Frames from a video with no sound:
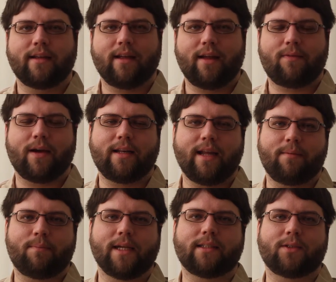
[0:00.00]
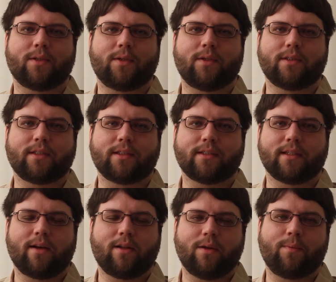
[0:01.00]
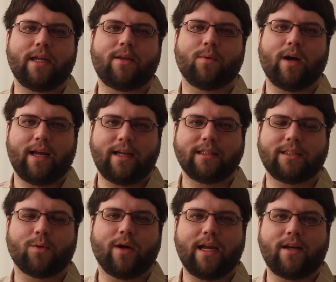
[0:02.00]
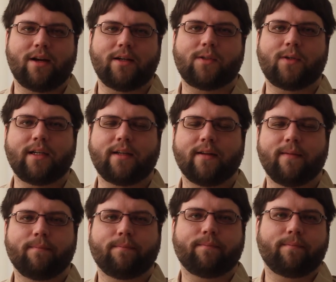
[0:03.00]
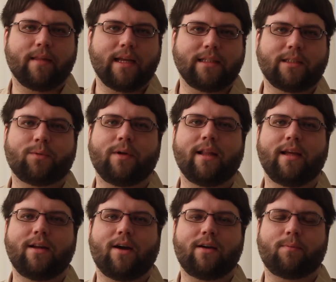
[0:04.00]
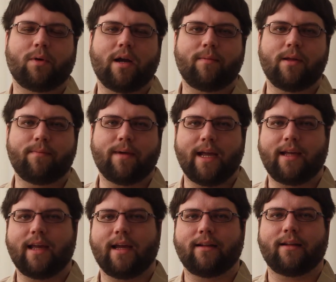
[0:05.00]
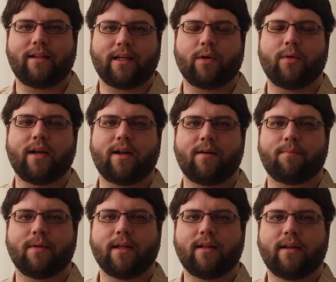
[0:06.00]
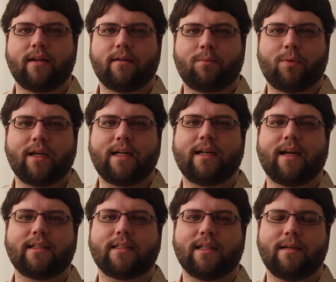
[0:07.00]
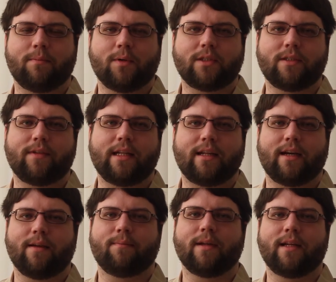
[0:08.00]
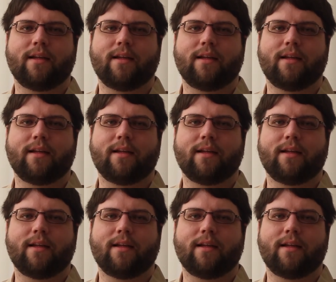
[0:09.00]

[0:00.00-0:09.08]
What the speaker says: if I take pictures all the way to ISO 800, it's really not a problem. I can clear it up pretty nicely most of the time.